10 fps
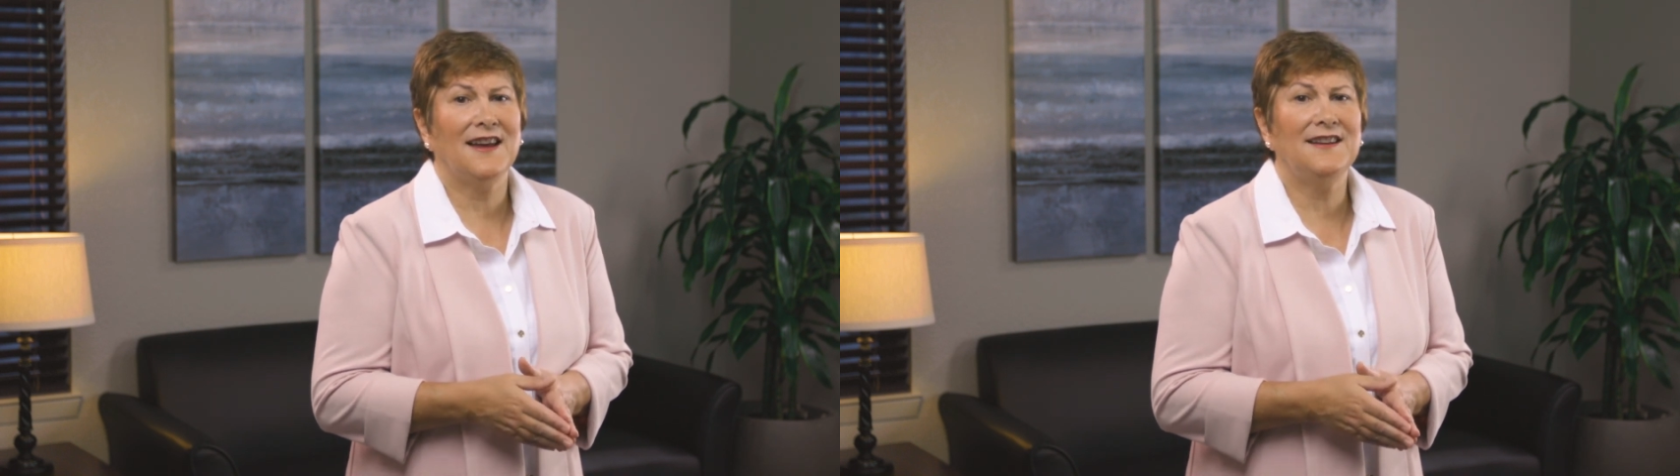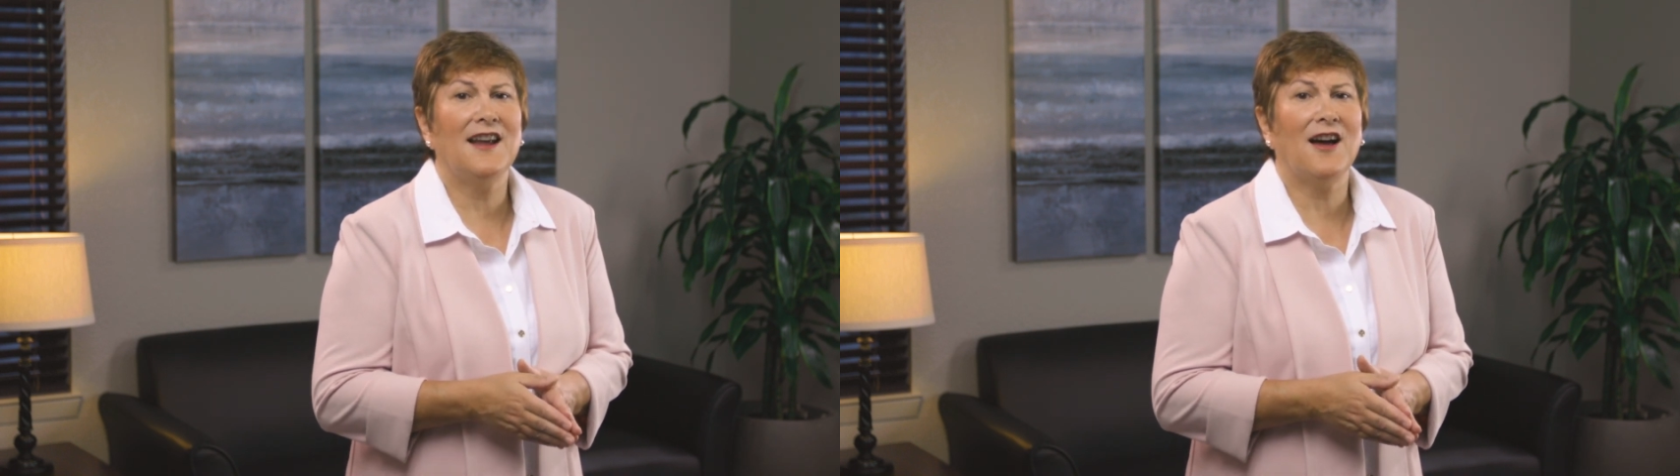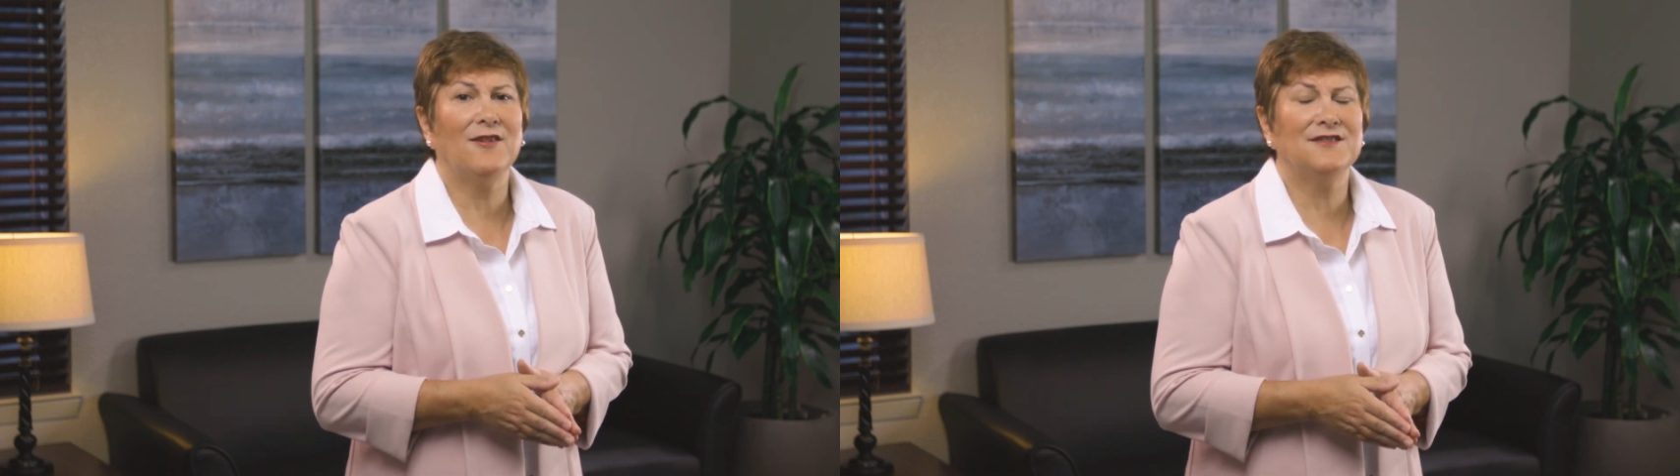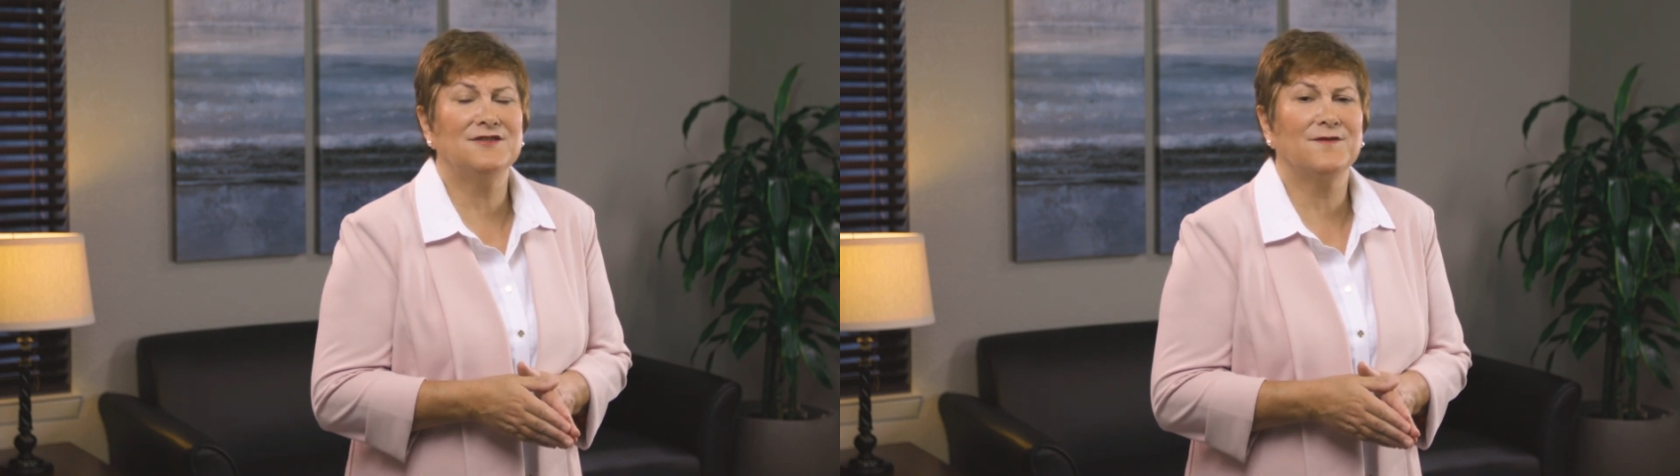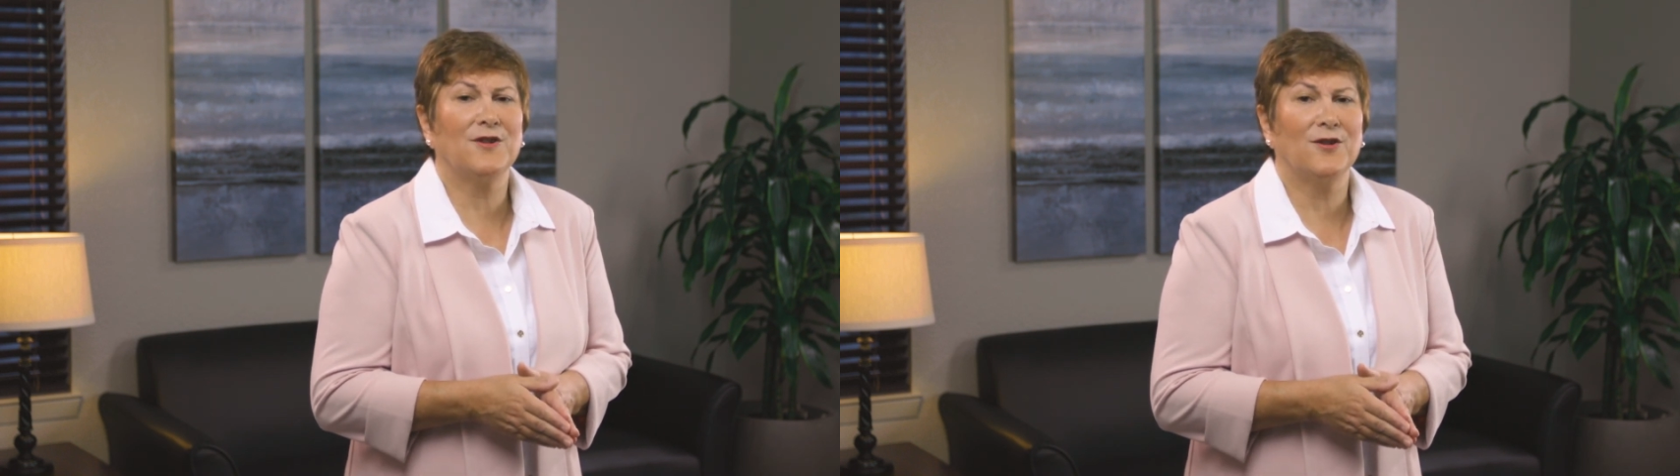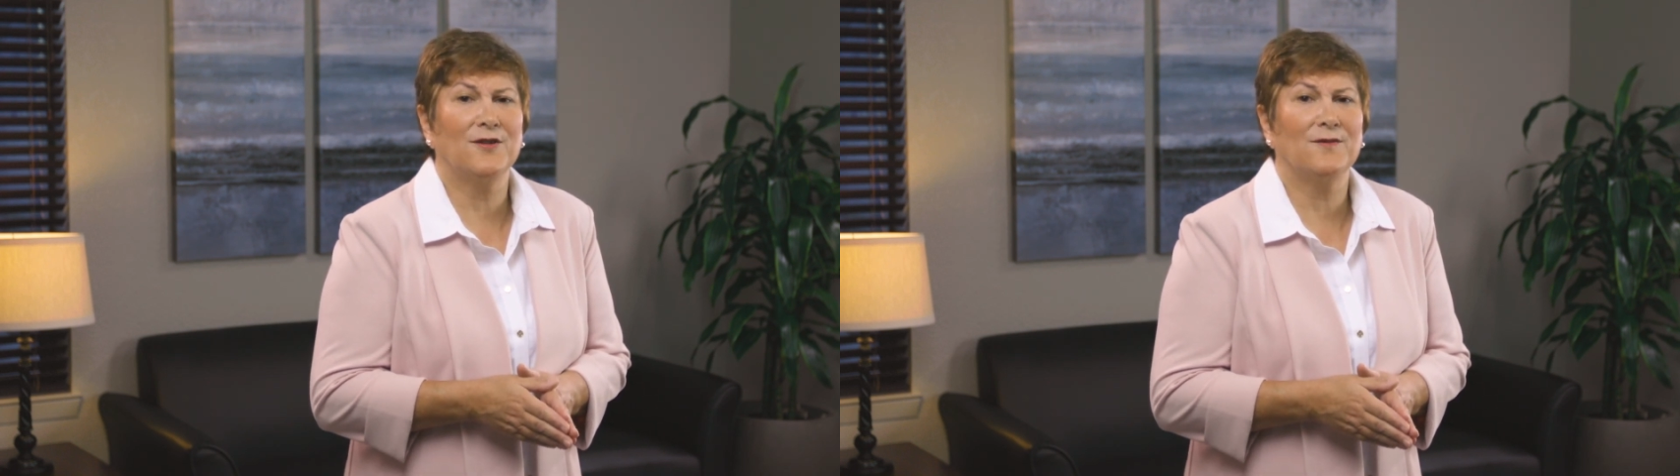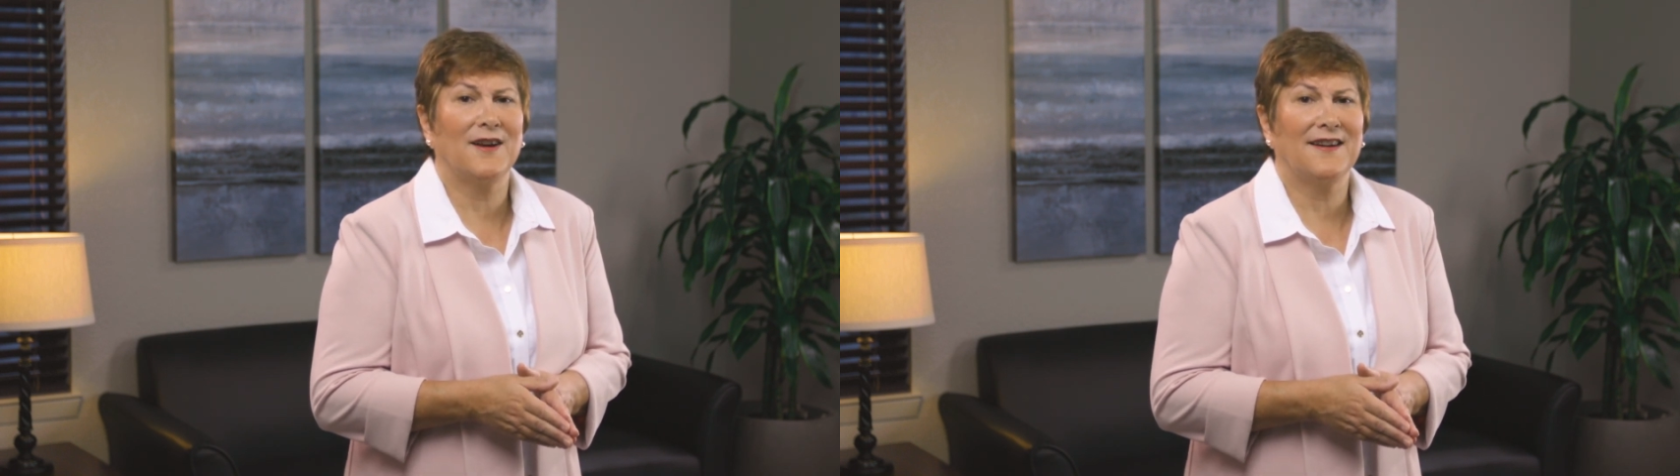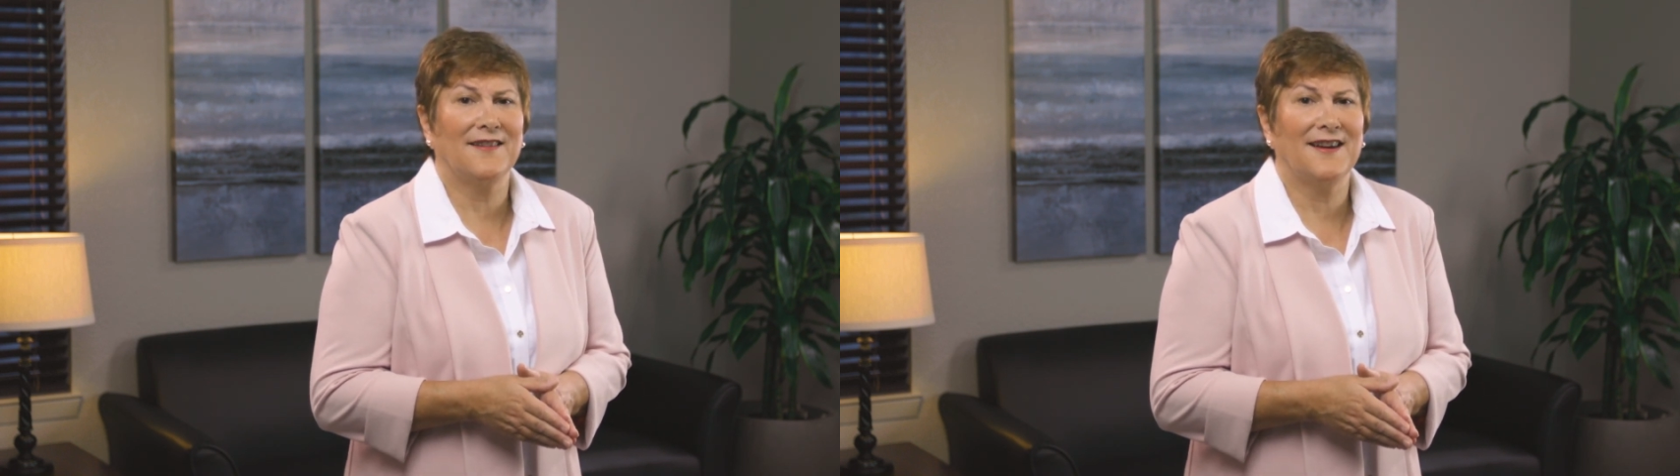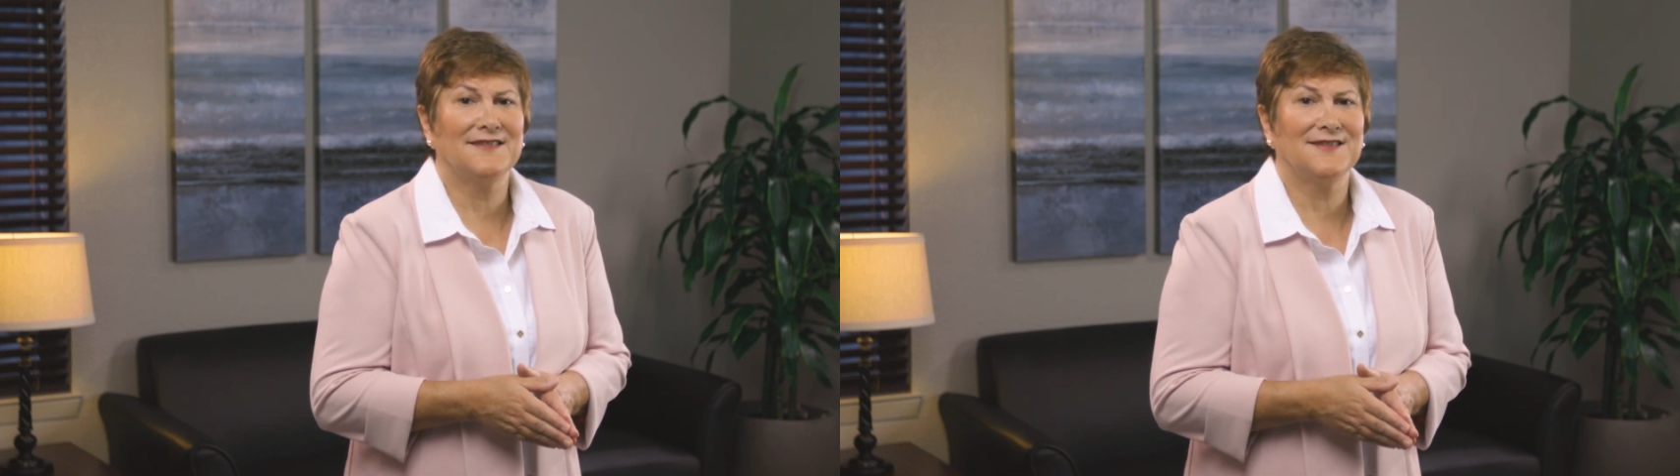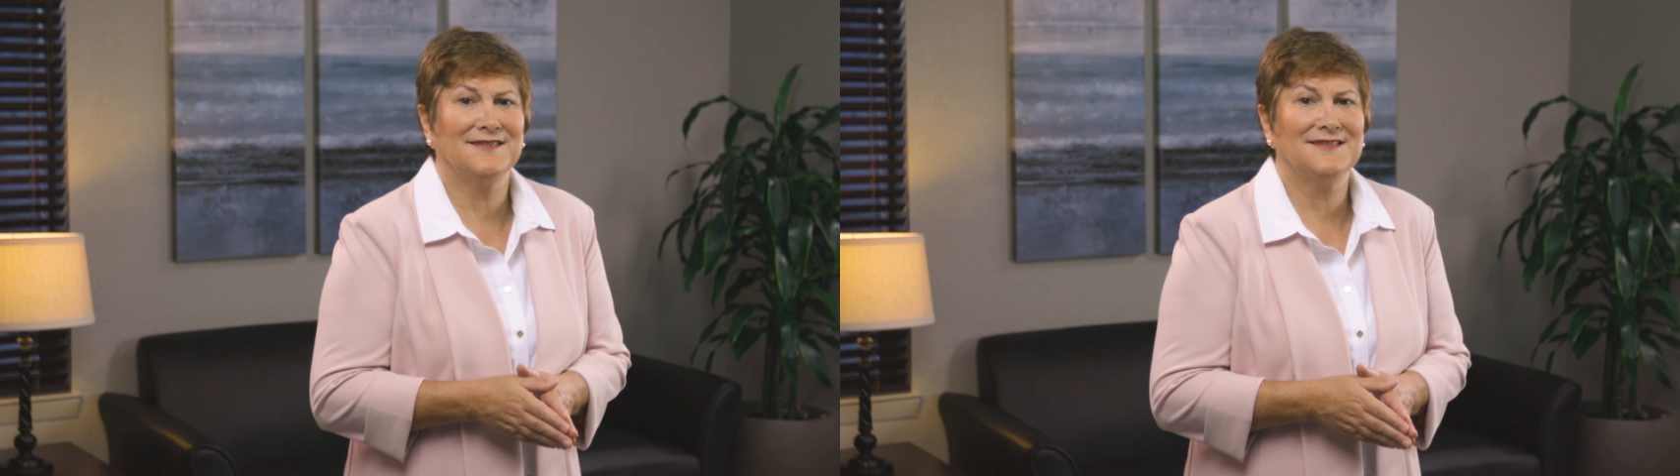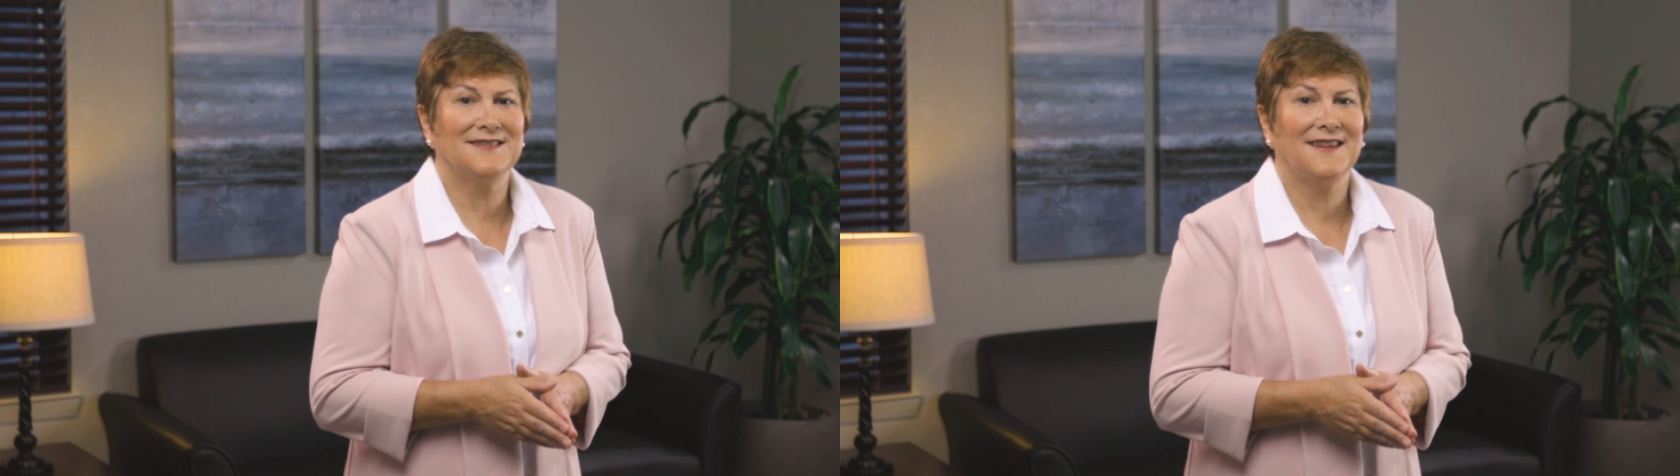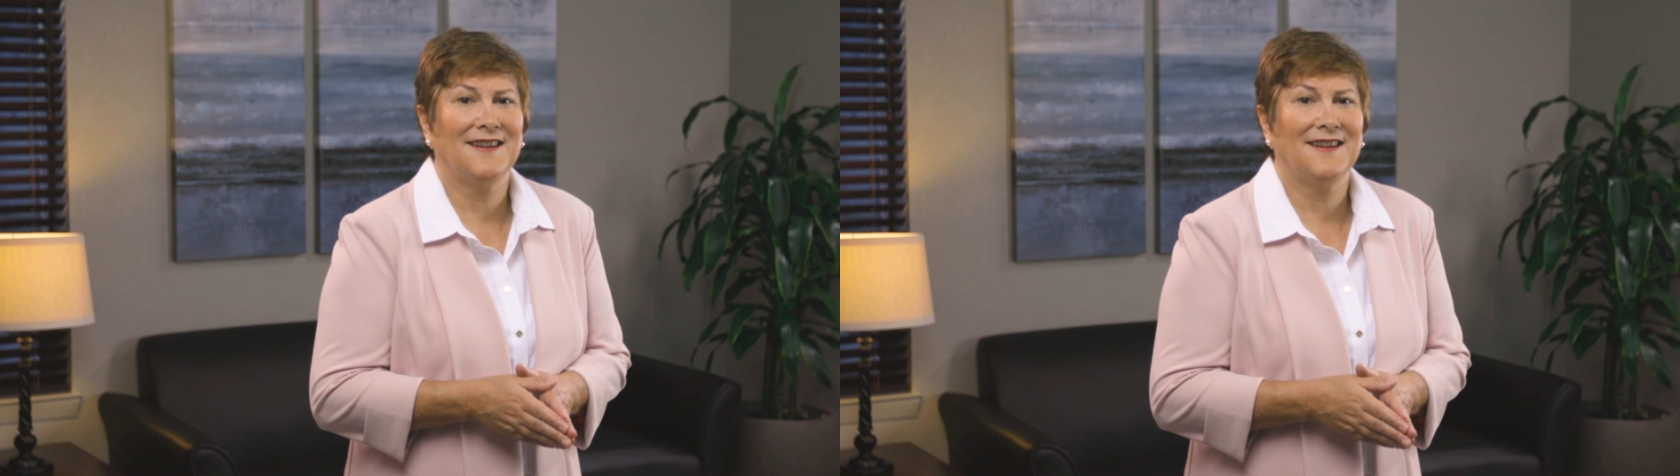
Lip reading: and knowledge of current regulations.